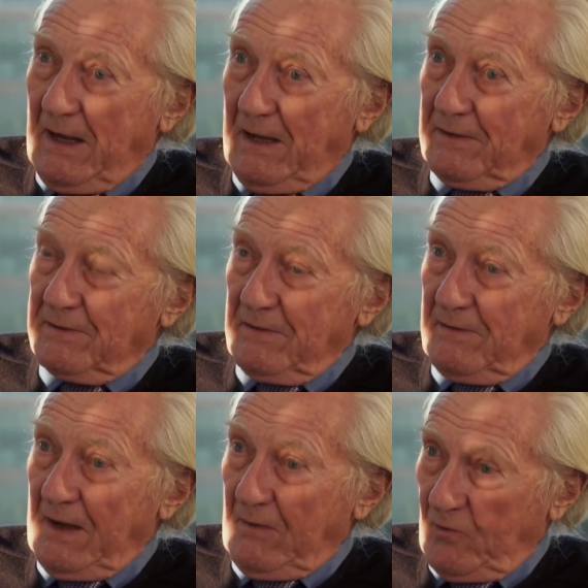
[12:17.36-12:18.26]
And
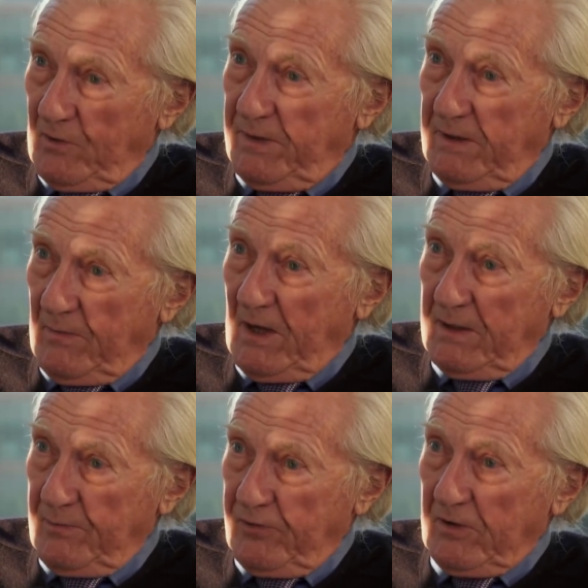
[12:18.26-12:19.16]
that would be my
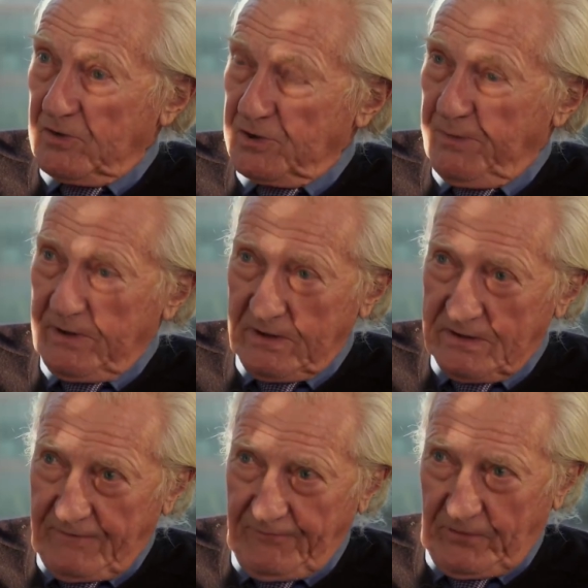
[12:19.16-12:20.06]
approach. But the
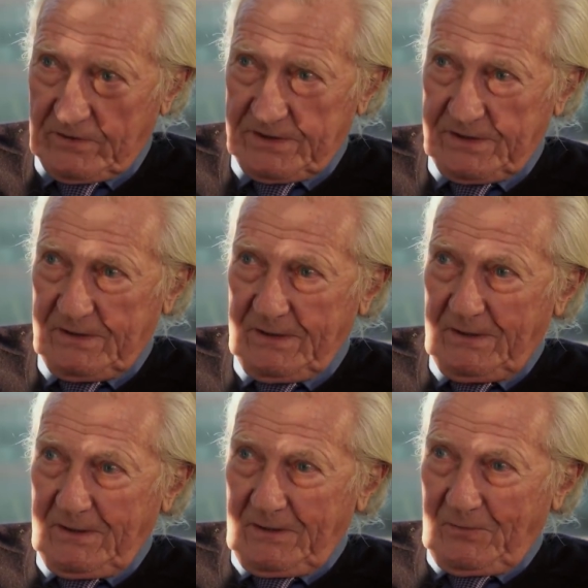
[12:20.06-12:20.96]
difference
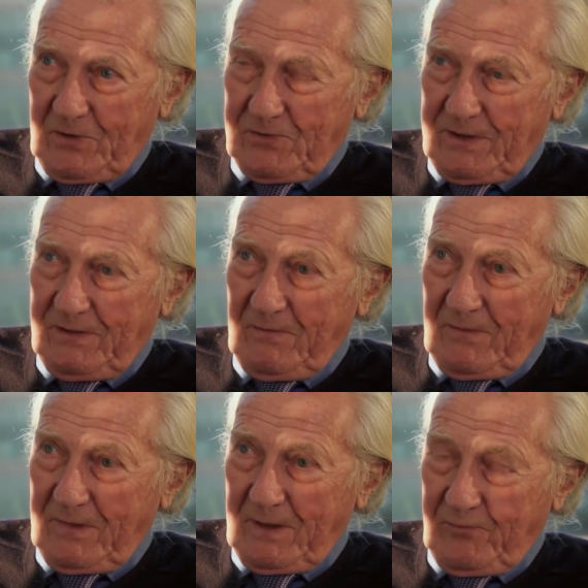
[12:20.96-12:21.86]
between
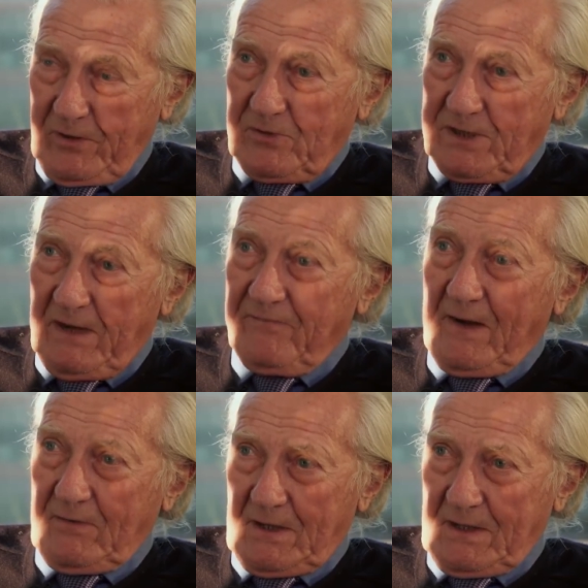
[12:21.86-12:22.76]
the approach I've
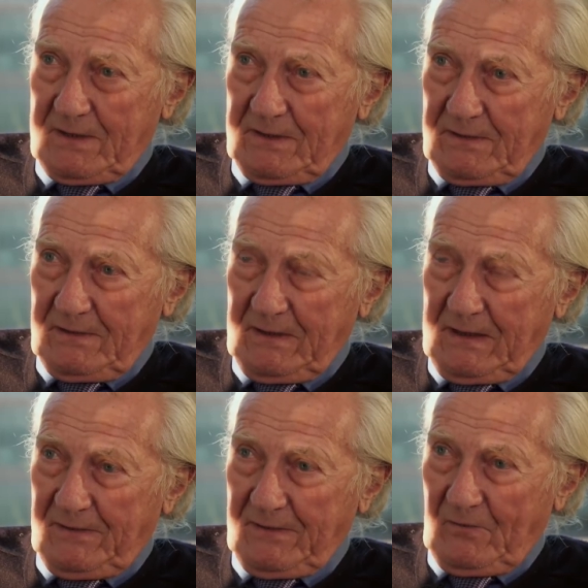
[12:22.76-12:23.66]
outlined
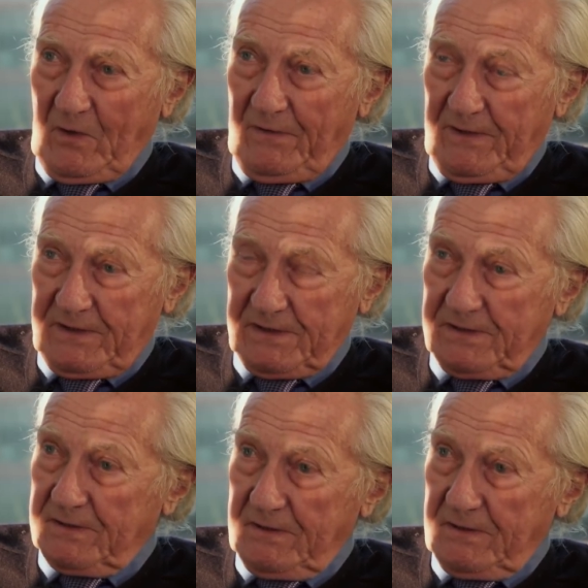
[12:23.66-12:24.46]
and the one that is